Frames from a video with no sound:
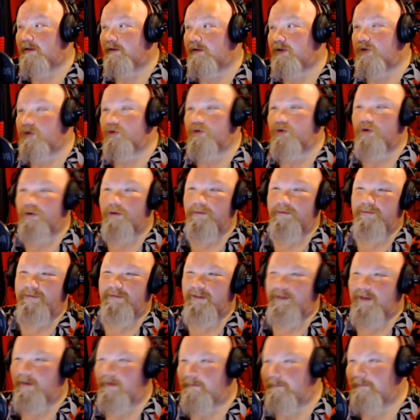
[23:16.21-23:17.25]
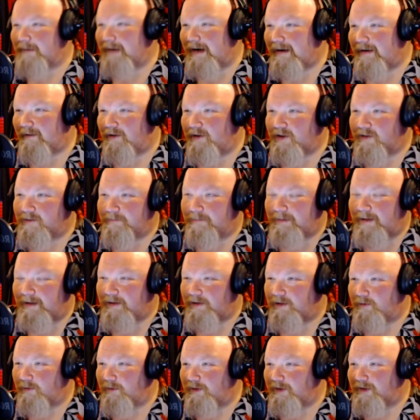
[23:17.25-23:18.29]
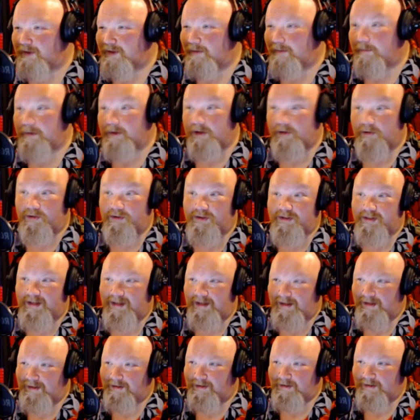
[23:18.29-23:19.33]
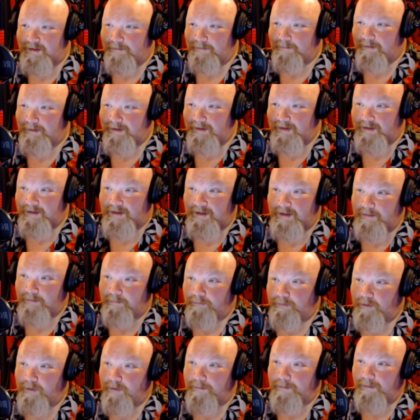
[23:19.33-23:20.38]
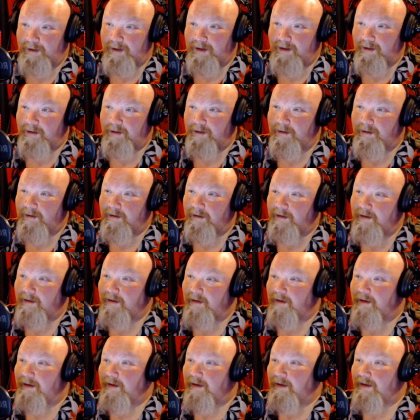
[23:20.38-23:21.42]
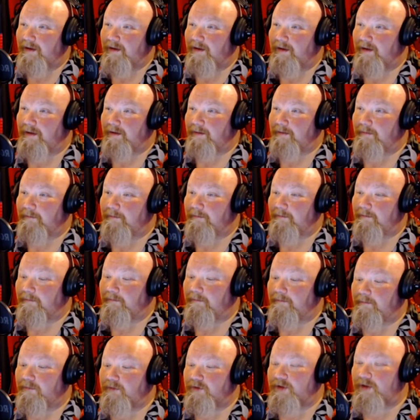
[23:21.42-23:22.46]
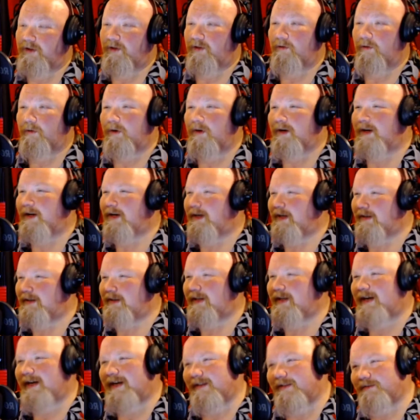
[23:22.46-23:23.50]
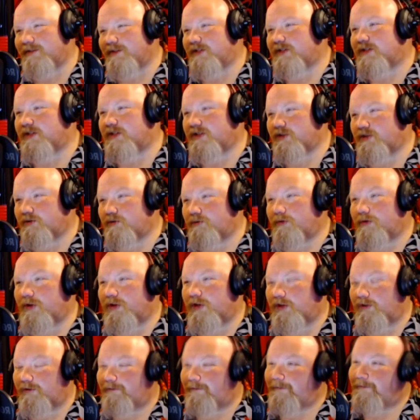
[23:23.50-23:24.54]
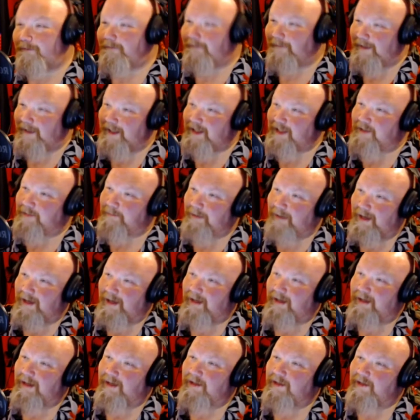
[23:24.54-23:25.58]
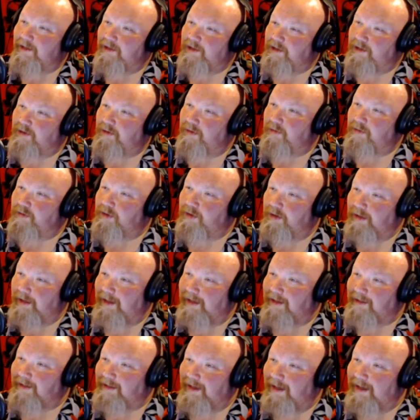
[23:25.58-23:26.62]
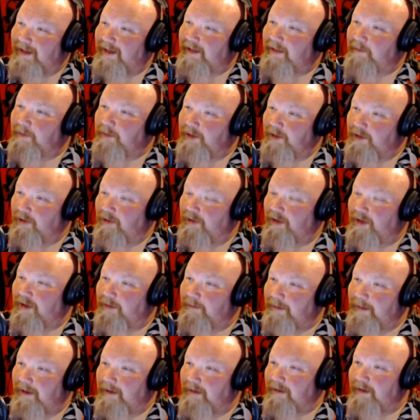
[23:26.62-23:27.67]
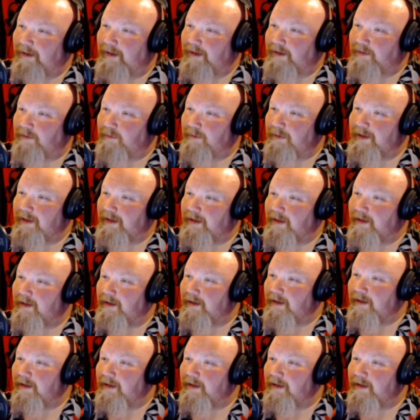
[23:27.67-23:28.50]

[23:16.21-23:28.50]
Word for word: you don't feel embarrassed by doing something or saying something that's inappropriate. Um, so a lot of us sort of feeds back into the social anxiety we talked about last week